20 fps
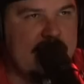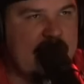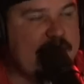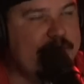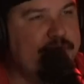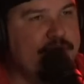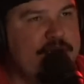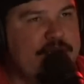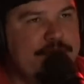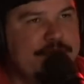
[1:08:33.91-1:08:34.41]

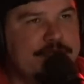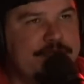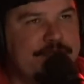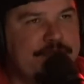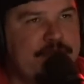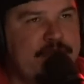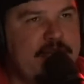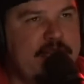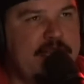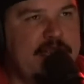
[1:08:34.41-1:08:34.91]
After he was
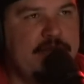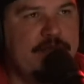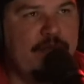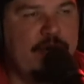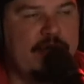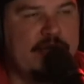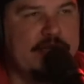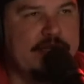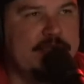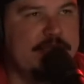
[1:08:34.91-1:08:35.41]
freed, he
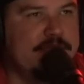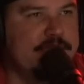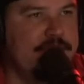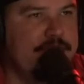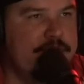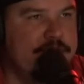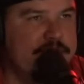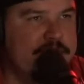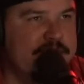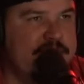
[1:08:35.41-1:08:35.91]
wanted to
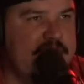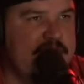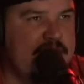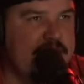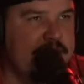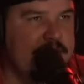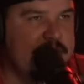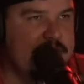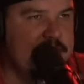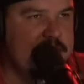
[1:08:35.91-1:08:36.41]
sue the
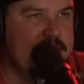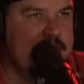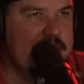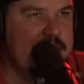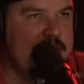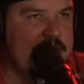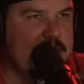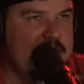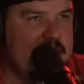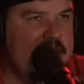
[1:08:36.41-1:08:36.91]
state,
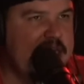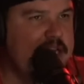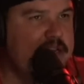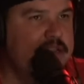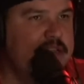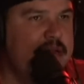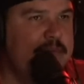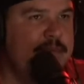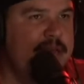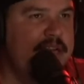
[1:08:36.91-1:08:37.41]
and he
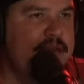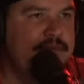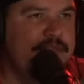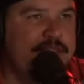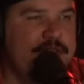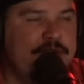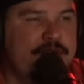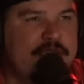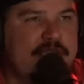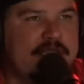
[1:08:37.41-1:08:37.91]
claimed that he
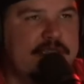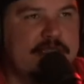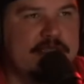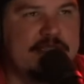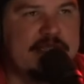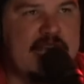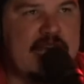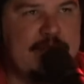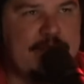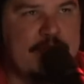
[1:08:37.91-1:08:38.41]
was used as a
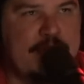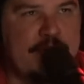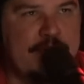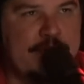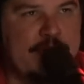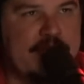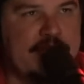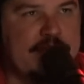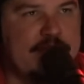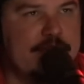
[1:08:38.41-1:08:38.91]
scapegoat
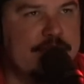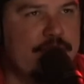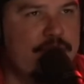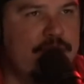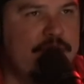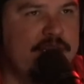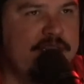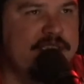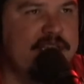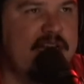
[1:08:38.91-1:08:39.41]
by the
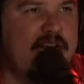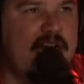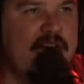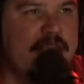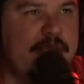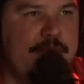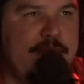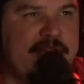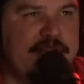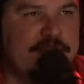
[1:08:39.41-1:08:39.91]
authorities to
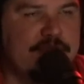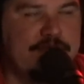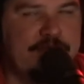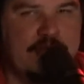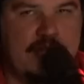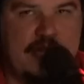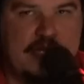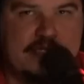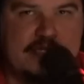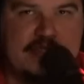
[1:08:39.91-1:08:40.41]
hide the major
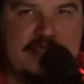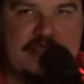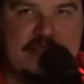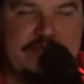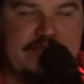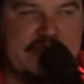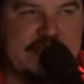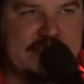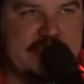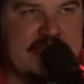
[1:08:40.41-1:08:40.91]
flaws in the
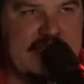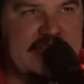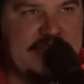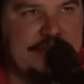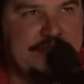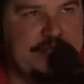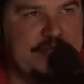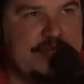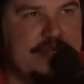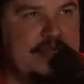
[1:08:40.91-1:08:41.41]

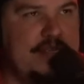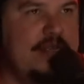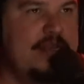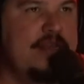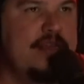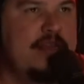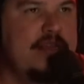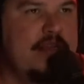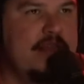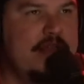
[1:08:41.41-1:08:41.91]
investigation.
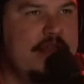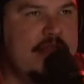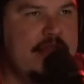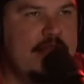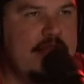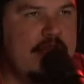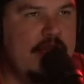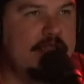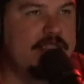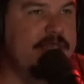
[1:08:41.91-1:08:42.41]

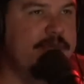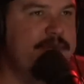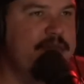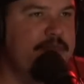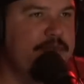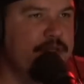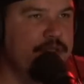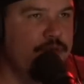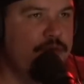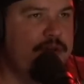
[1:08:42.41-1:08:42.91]
On
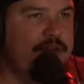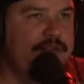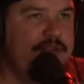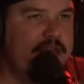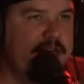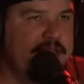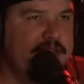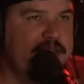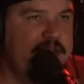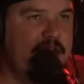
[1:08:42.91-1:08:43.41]
September 12,
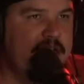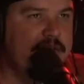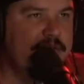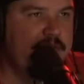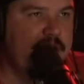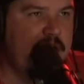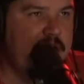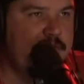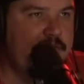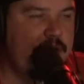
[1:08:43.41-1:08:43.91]

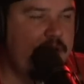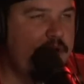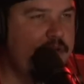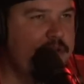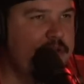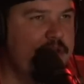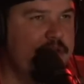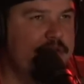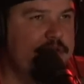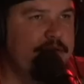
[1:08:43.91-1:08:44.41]
1995, all
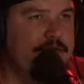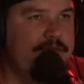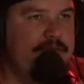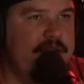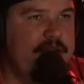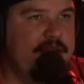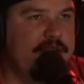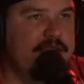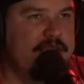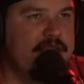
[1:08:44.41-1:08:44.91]
the other
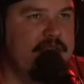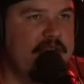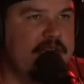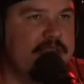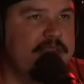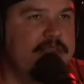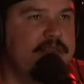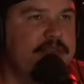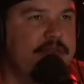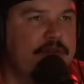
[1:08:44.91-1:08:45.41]
defendants
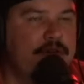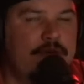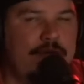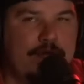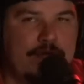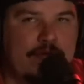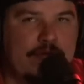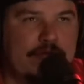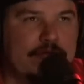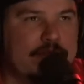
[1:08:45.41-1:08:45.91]
connected to the
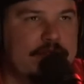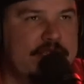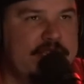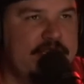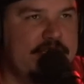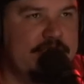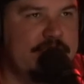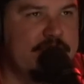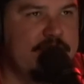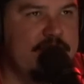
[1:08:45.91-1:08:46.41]
cult were
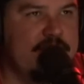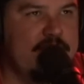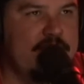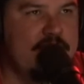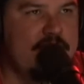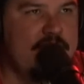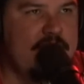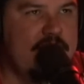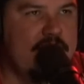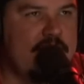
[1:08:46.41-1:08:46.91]
released,
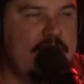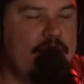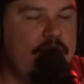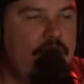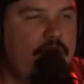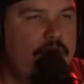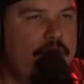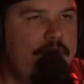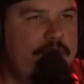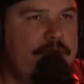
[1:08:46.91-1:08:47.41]
and
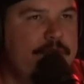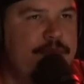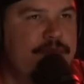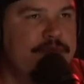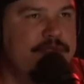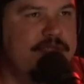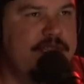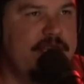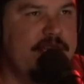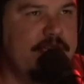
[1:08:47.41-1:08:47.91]
all of the
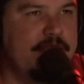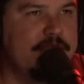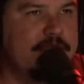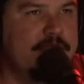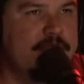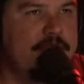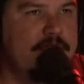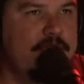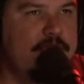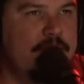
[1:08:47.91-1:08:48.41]

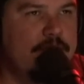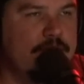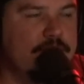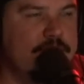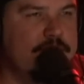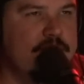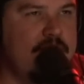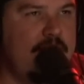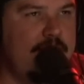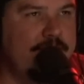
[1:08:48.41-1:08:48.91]
proceedings were
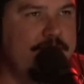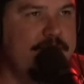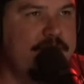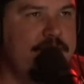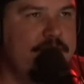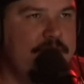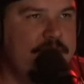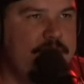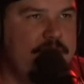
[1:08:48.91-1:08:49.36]
stopped.